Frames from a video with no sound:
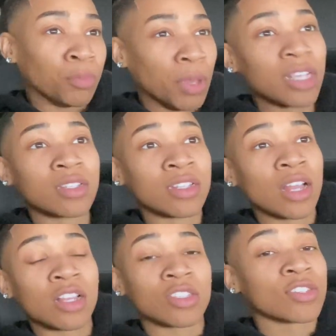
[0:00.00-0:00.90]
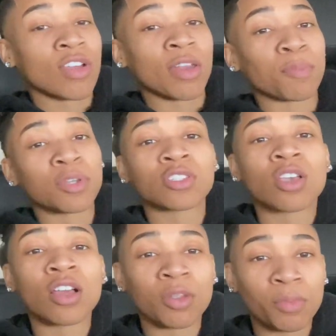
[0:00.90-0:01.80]
basically not just trying to push
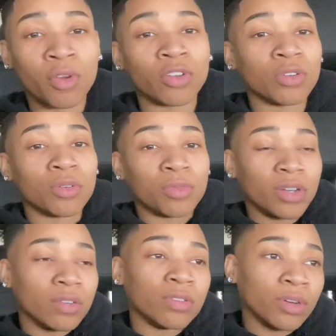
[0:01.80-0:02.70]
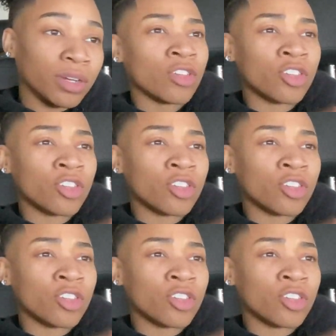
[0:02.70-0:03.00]
all up on her or whatever, right?